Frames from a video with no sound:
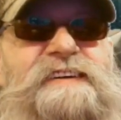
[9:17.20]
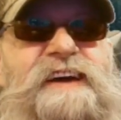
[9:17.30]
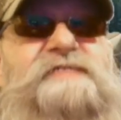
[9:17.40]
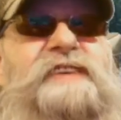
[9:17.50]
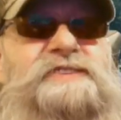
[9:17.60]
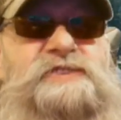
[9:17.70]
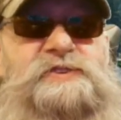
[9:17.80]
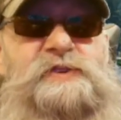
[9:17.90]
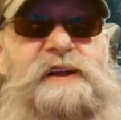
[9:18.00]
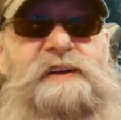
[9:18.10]
adventure
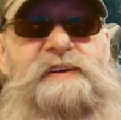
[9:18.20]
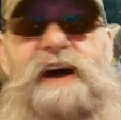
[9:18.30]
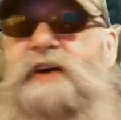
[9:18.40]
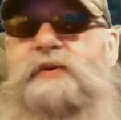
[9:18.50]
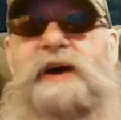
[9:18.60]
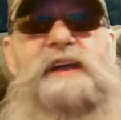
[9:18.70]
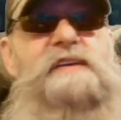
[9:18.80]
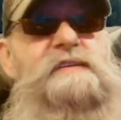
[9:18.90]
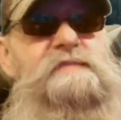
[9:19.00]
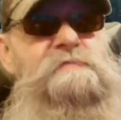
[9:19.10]
trailer? How do I
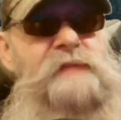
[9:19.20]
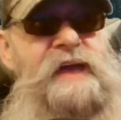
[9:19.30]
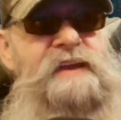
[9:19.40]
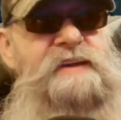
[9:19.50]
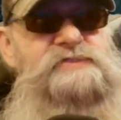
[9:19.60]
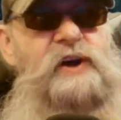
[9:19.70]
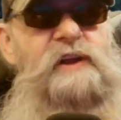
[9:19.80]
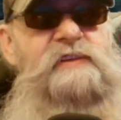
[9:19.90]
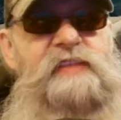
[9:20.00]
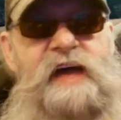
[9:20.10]
manage
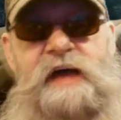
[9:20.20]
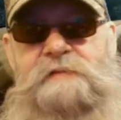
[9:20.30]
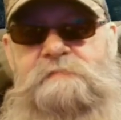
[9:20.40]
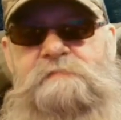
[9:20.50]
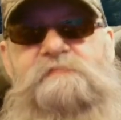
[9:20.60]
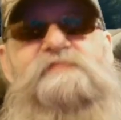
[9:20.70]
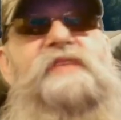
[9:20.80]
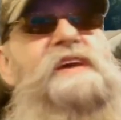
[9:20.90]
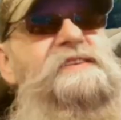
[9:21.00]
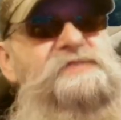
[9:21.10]
all of that?
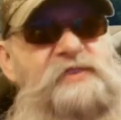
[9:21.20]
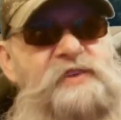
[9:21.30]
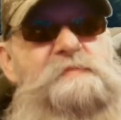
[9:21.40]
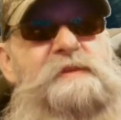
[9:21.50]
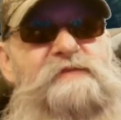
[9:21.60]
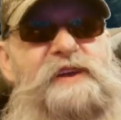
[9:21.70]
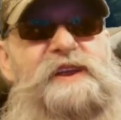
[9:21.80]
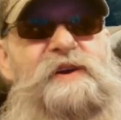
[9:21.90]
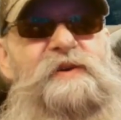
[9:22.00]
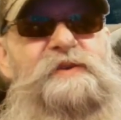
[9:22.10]
So there'll be
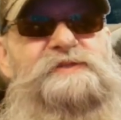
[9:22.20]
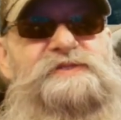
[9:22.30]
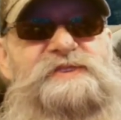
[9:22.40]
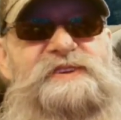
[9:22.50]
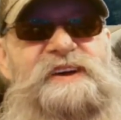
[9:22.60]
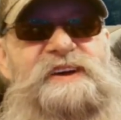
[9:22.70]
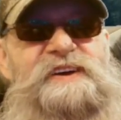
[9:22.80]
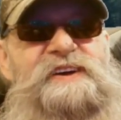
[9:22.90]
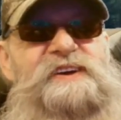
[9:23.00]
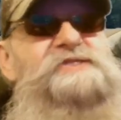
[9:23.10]
videos
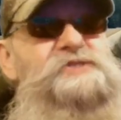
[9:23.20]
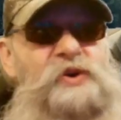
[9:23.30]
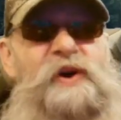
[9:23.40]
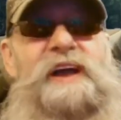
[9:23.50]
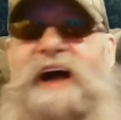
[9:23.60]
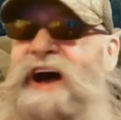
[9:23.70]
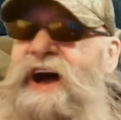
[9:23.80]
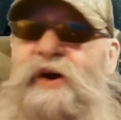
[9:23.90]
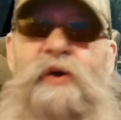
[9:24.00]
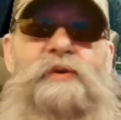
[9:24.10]
showing
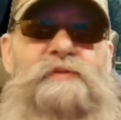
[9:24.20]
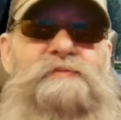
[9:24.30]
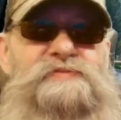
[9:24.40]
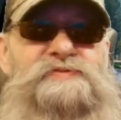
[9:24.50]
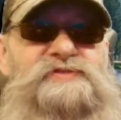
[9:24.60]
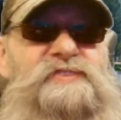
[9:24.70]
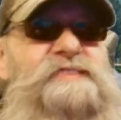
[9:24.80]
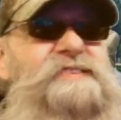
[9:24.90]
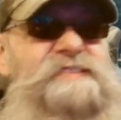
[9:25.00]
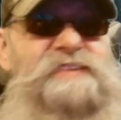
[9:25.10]
how
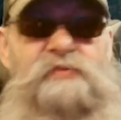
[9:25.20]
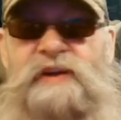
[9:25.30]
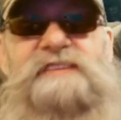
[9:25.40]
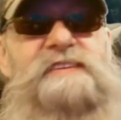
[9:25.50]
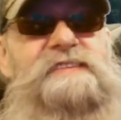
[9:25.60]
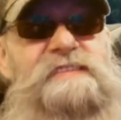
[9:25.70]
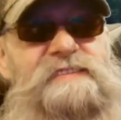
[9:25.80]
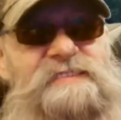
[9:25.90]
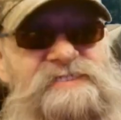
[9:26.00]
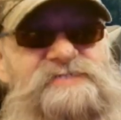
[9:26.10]
what
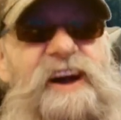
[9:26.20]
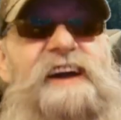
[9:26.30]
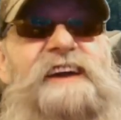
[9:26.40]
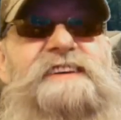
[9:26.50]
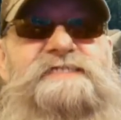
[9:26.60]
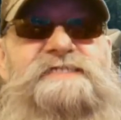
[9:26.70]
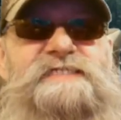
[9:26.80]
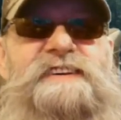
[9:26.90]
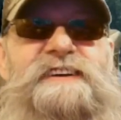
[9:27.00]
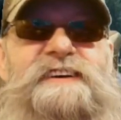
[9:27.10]

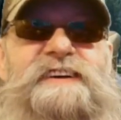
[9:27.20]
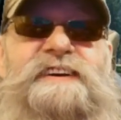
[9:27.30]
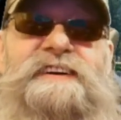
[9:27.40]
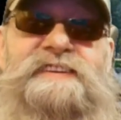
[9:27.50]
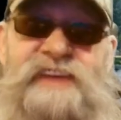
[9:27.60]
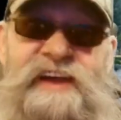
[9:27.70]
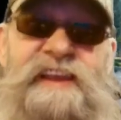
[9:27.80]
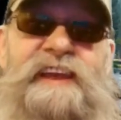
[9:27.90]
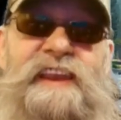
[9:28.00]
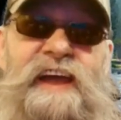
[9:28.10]
Sty's
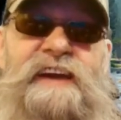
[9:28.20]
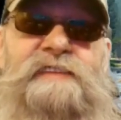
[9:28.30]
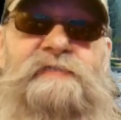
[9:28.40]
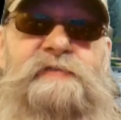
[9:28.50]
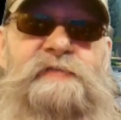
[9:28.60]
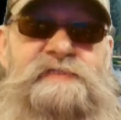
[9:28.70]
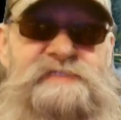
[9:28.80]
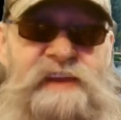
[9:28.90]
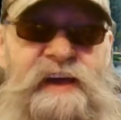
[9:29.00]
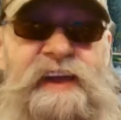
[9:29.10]
daily life is
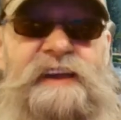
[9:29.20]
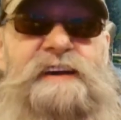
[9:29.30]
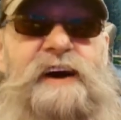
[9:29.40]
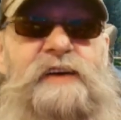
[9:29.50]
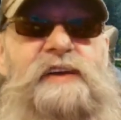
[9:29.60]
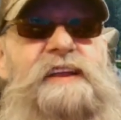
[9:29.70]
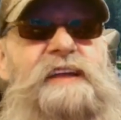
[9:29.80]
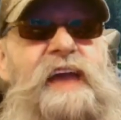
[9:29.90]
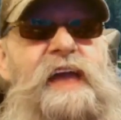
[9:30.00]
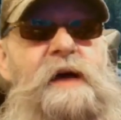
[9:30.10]
like out at
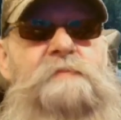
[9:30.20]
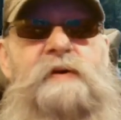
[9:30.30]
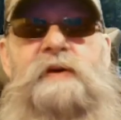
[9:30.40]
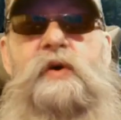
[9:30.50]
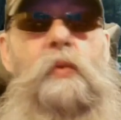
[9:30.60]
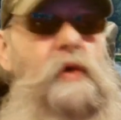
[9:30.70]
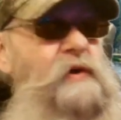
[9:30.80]
camp what